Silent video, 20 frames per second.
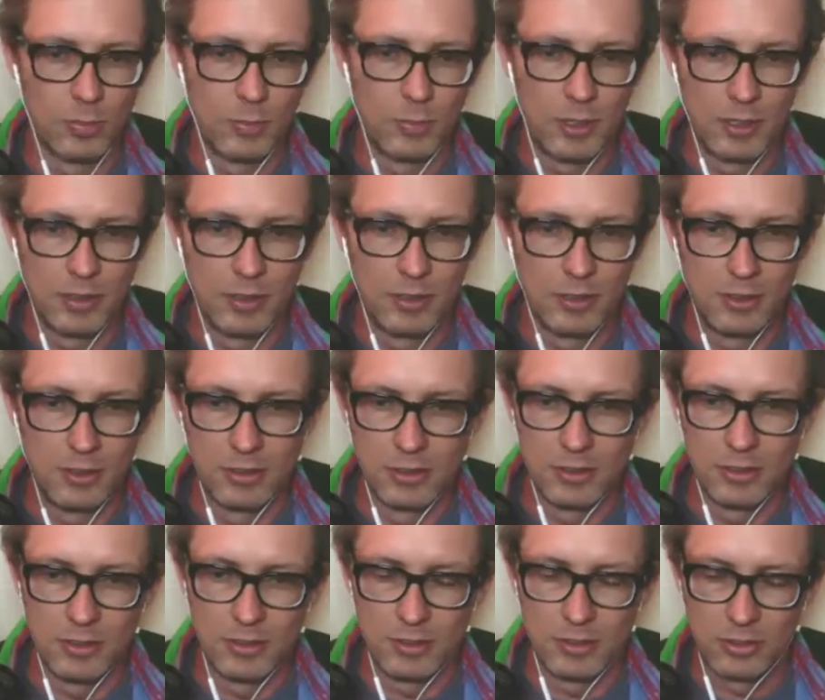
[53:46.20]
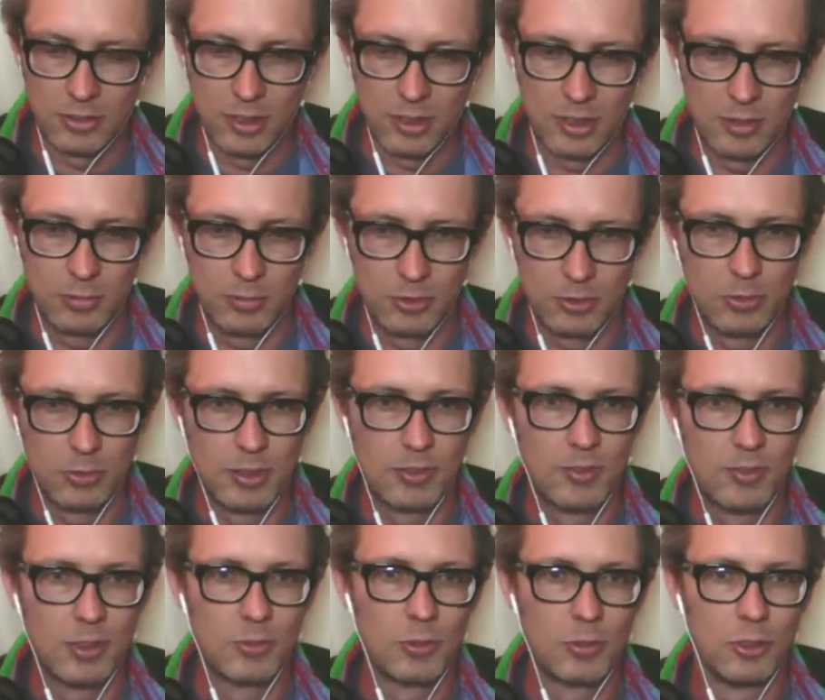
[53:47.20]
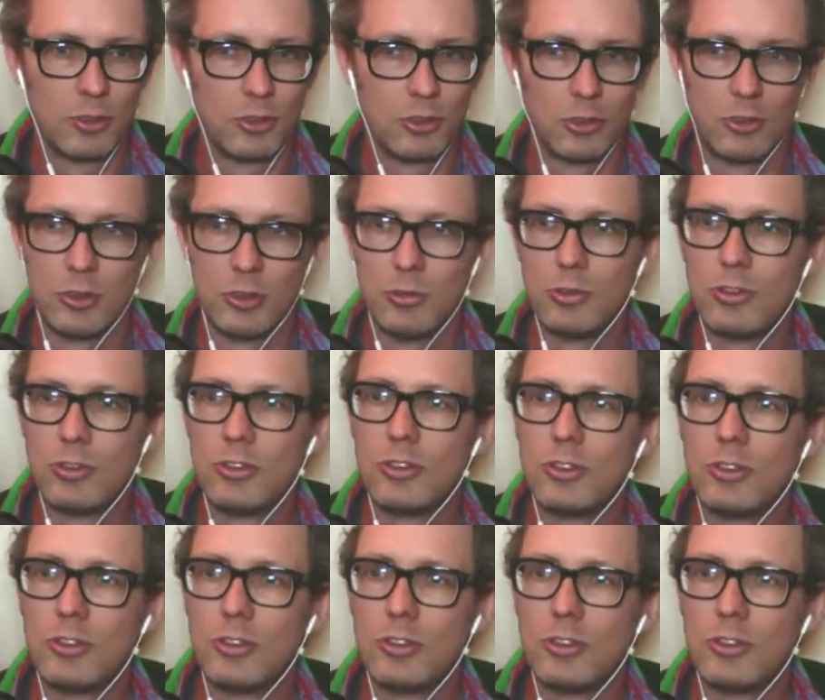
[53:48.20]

in Skype so we have that for the show notes.